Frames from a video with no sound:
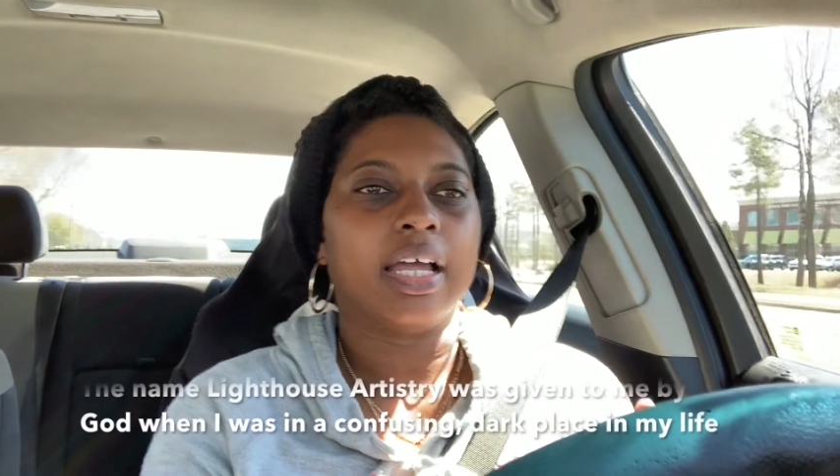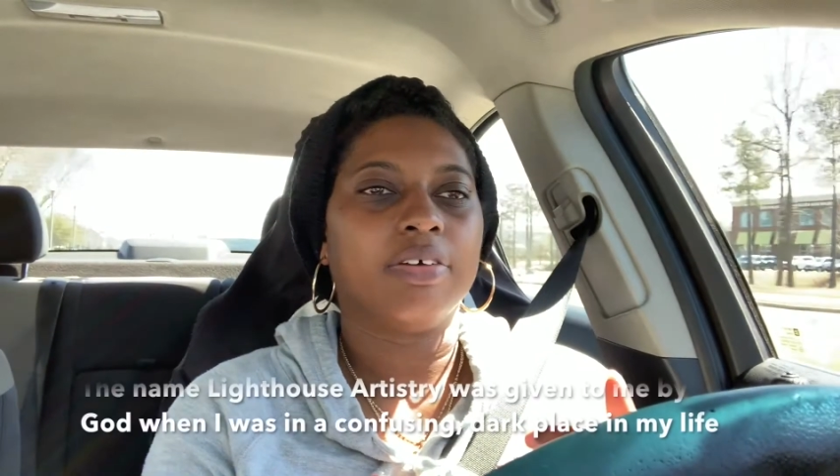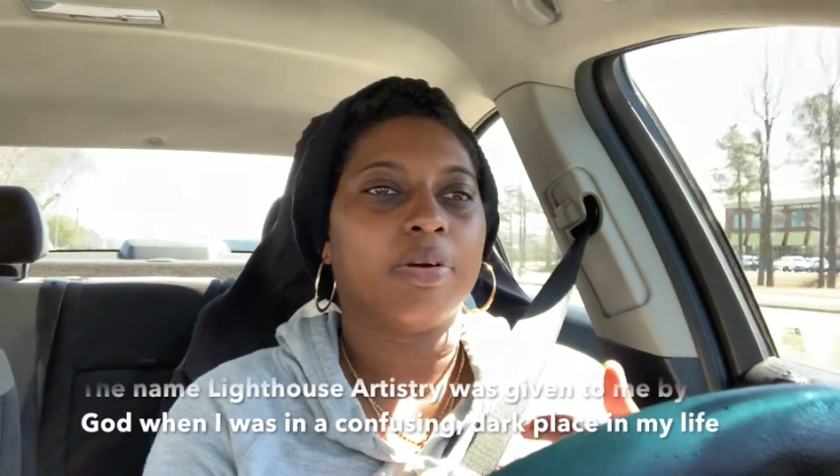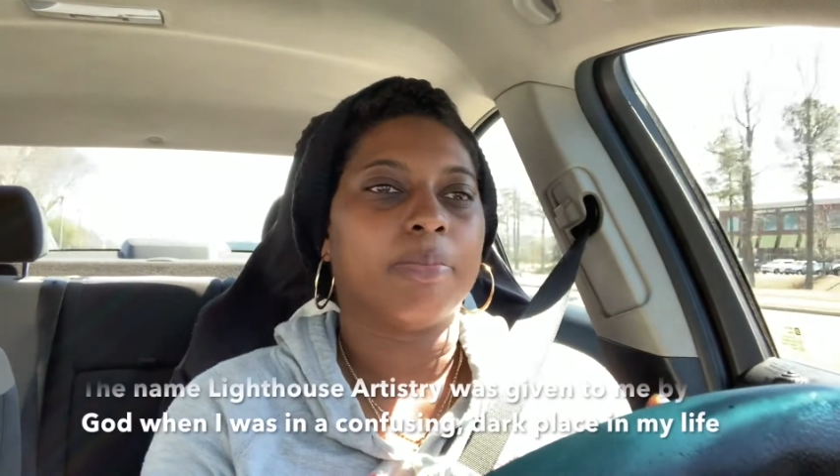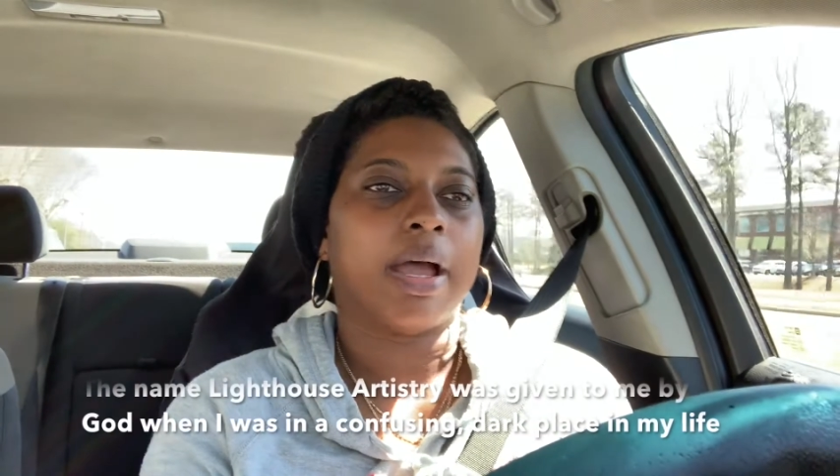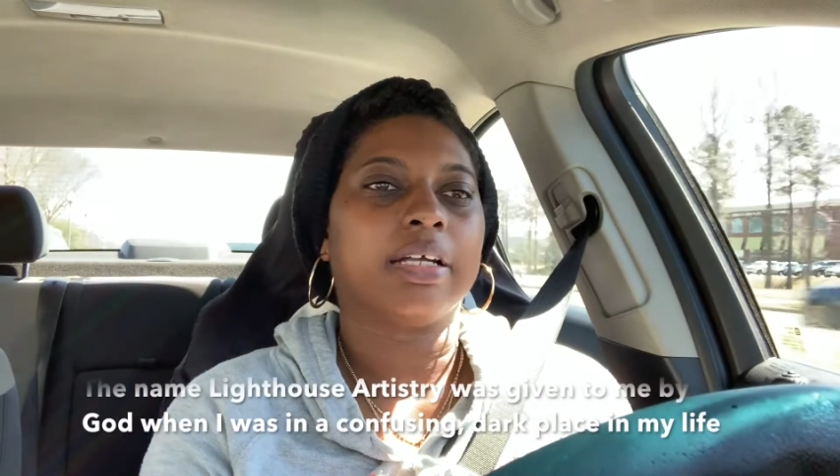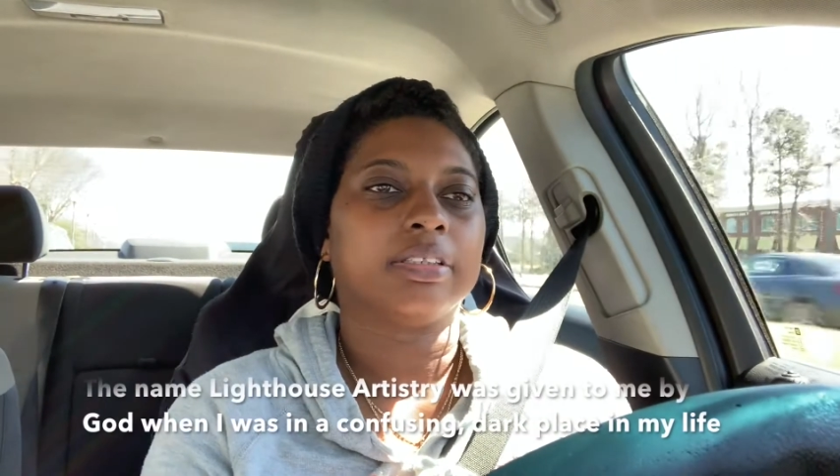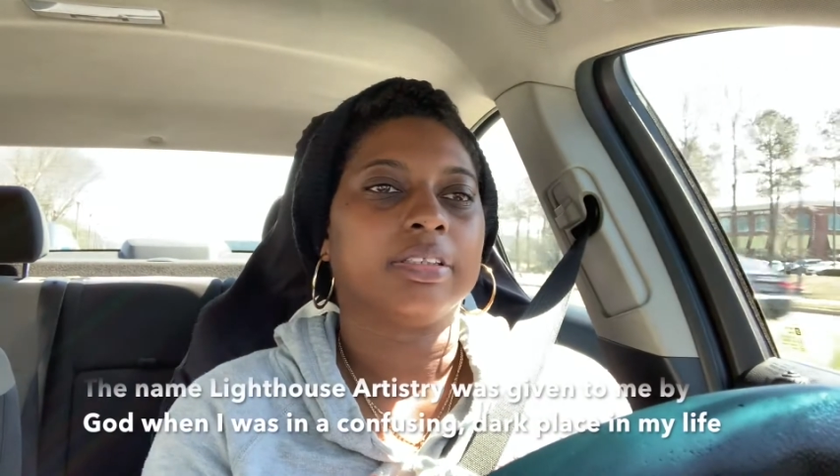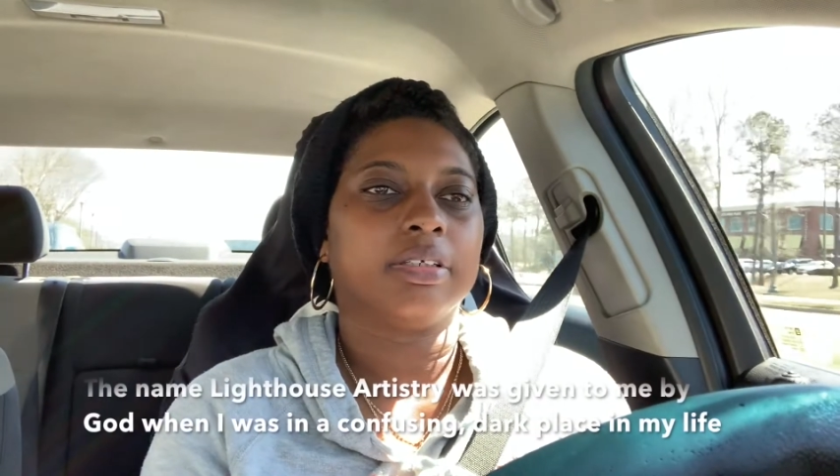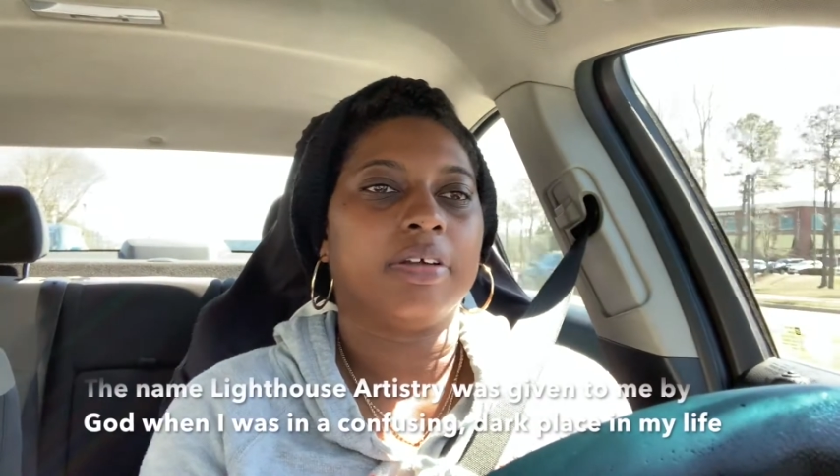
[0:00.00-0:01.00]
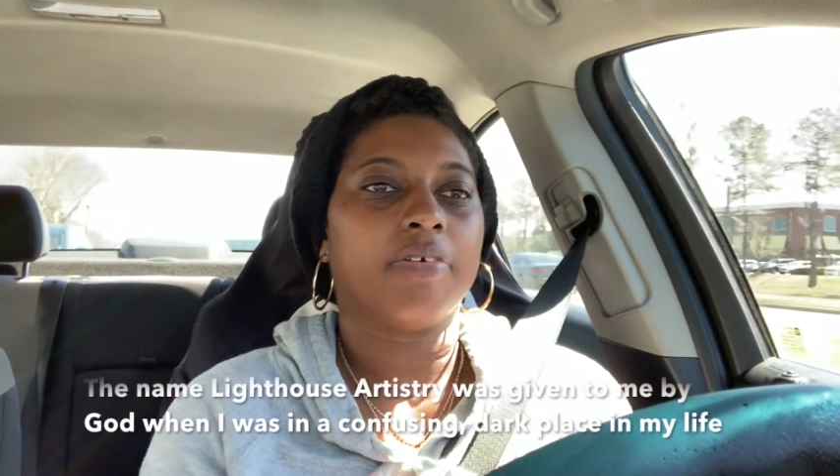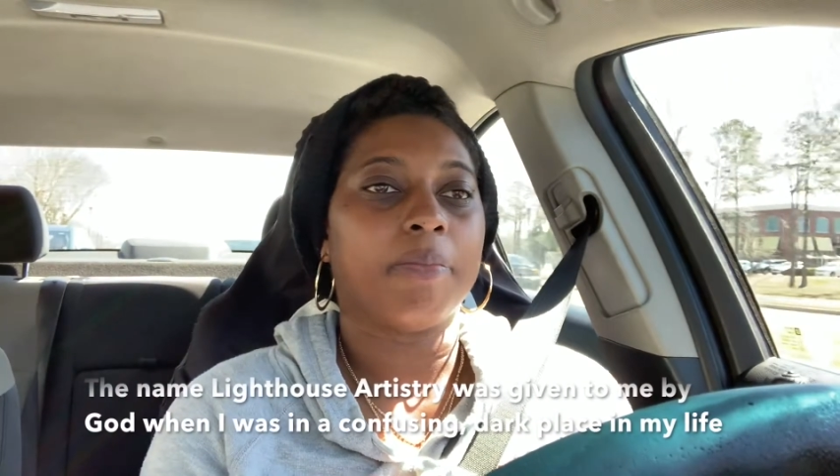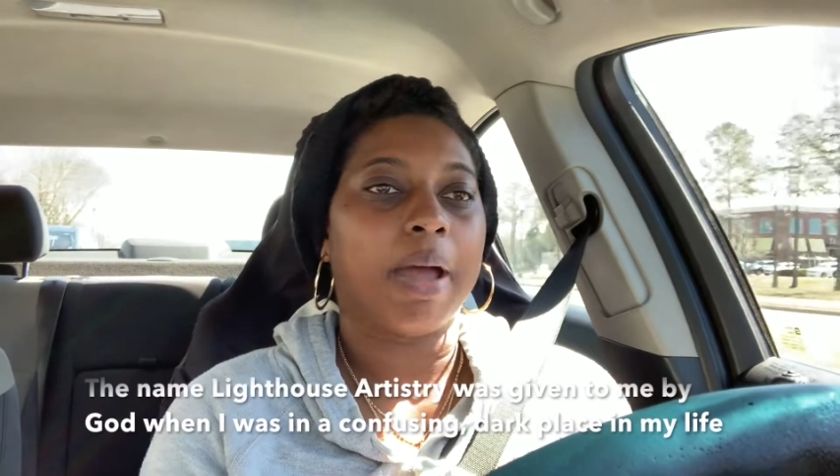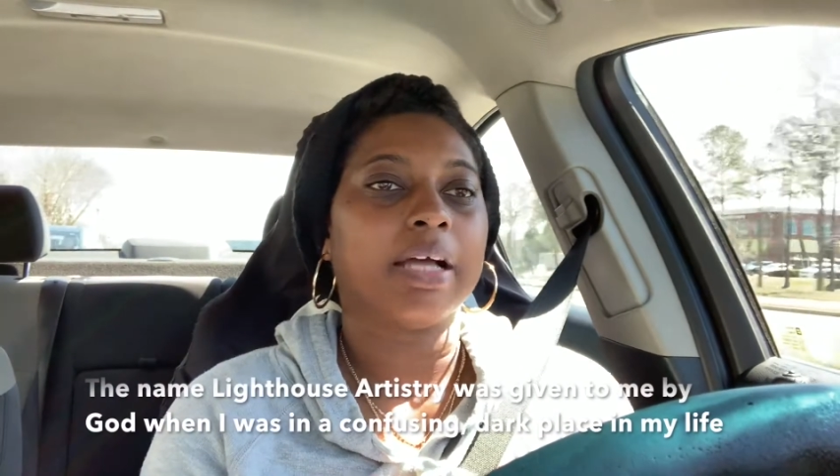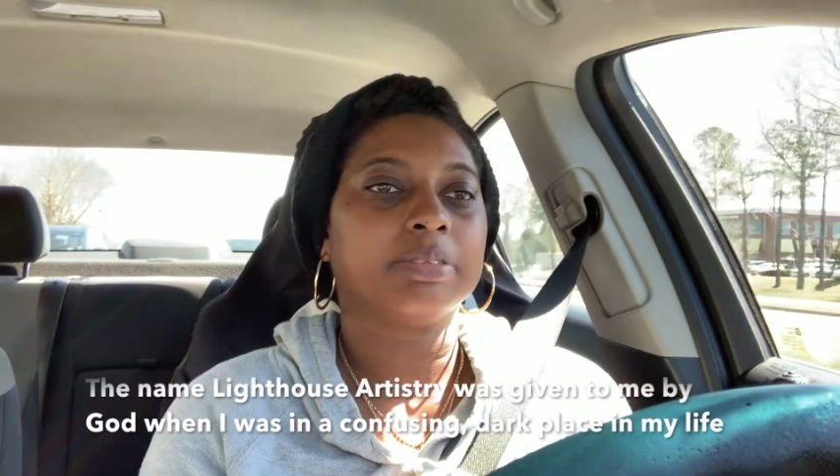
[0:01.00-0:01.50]
it reminds it
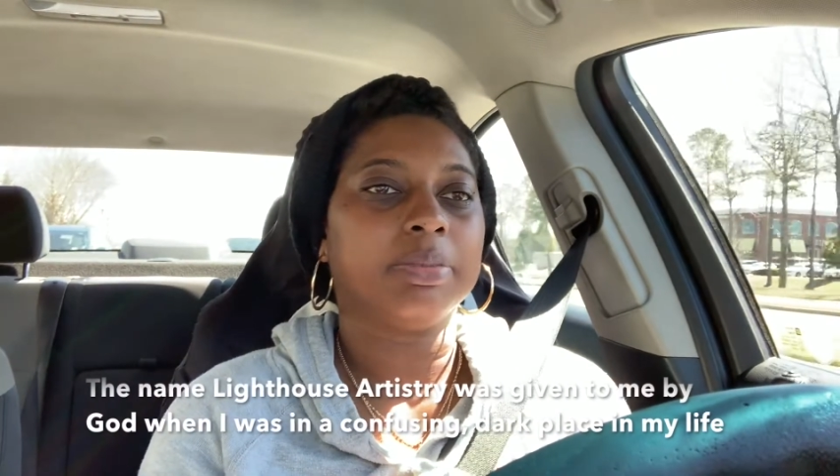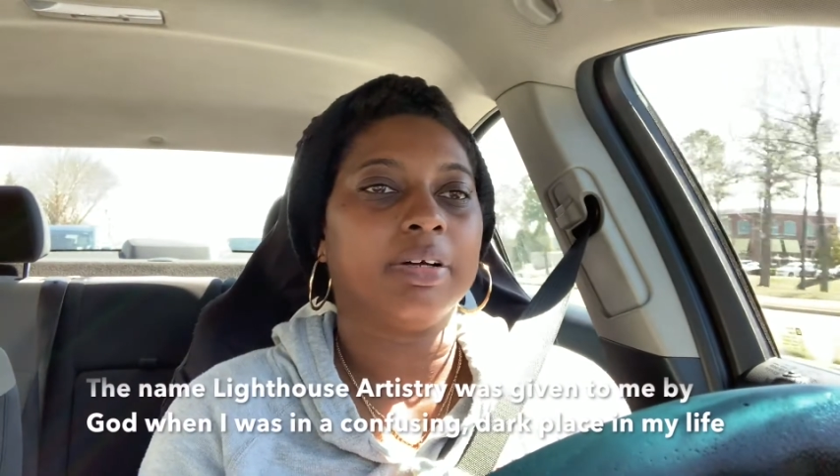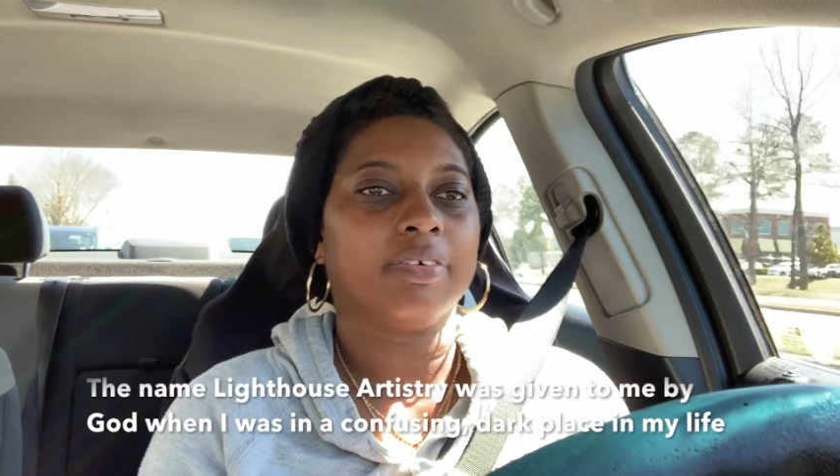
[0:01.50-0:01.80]
reminds me